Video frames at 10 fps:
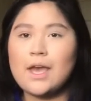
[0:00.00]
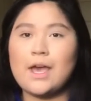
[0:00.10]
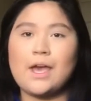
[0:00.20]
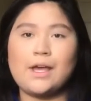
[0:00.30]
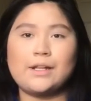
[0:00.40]

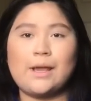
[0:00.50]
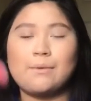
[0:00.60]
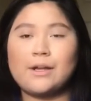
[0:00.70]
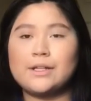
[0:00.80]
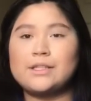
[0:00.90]
and
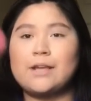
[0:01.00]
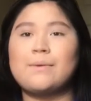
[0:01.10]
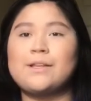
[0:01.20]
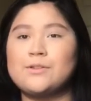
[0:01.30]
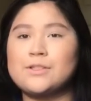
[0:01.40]
I'm gonna take
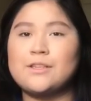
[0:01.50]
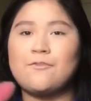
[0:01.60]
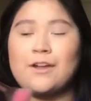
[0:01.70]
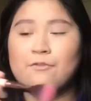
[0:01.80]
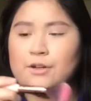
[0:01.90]
my Luxie
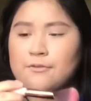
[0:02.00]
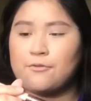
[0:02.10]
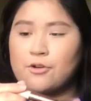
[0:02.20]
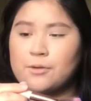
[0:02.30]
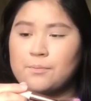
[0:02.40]

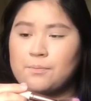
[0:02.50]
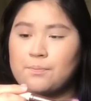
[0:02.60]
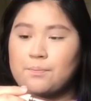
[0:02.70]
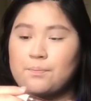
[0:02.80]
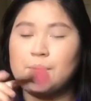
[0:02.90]
514
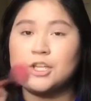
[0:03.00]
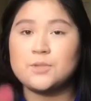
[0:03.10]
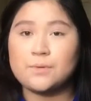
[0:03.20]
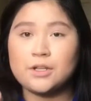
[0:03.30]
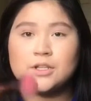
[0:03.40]
blush
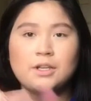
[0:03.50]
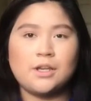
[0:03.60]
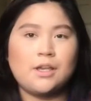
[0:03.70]
brush,